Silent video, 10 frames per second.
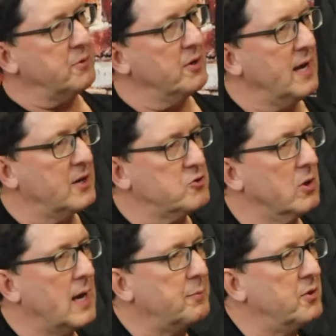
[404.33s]
um,
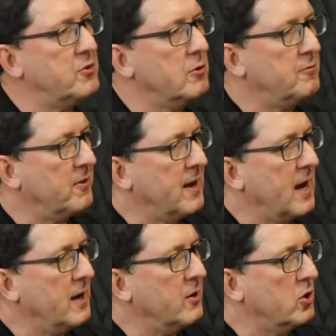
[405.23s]
natural aptitude for
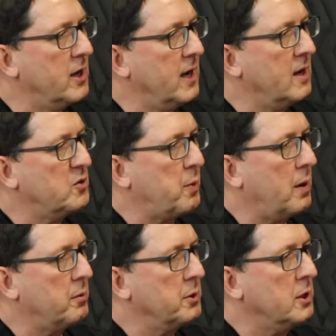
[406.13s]
that right. and good hands, probably.